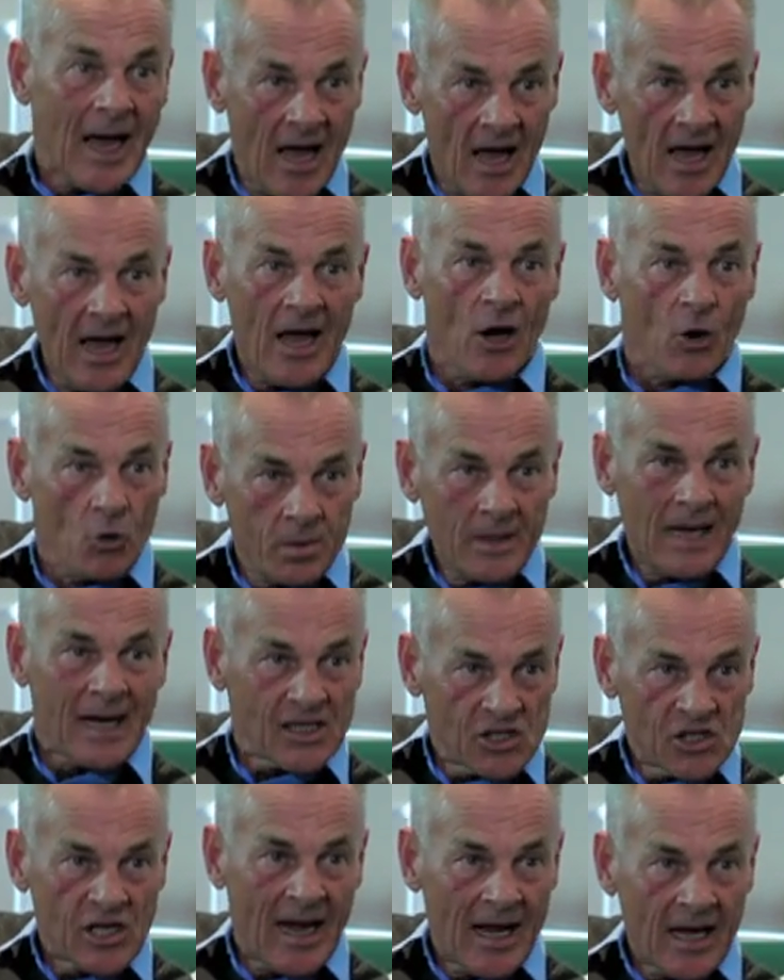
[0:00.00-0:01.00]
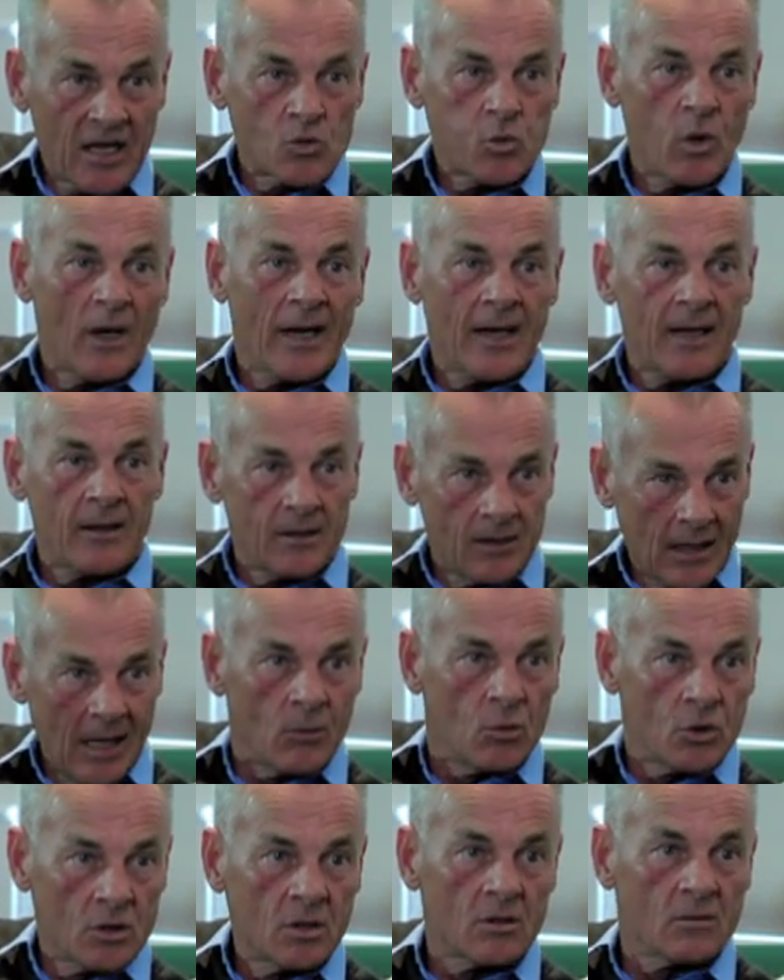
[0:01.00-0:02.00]
at Elm Guest House where
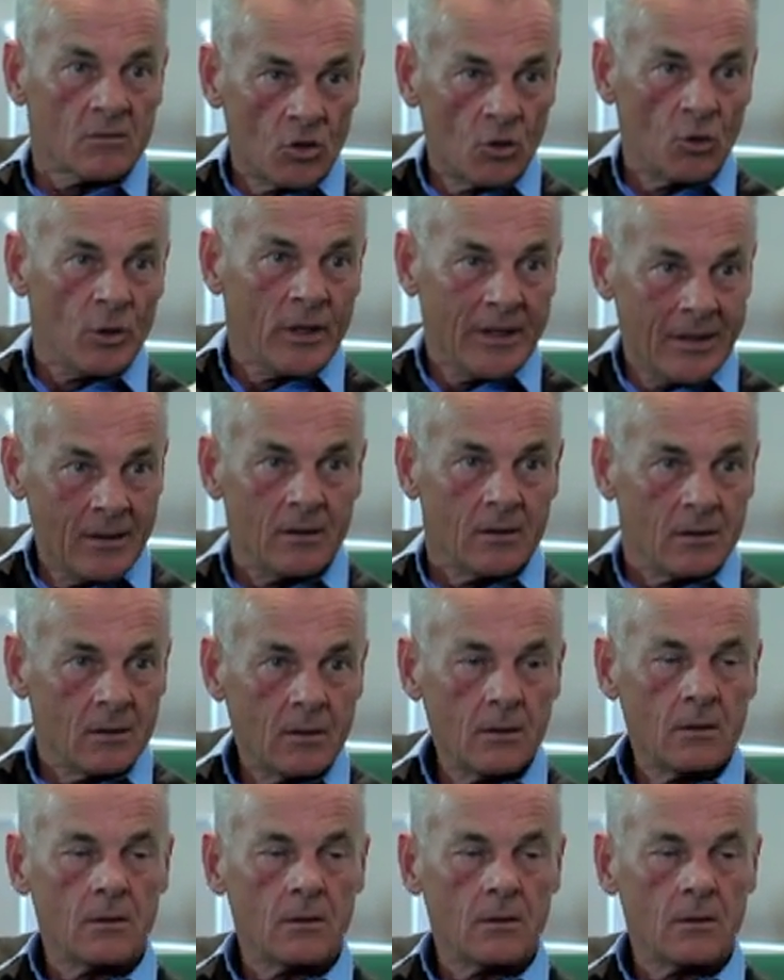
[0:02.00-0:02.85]
they were doing...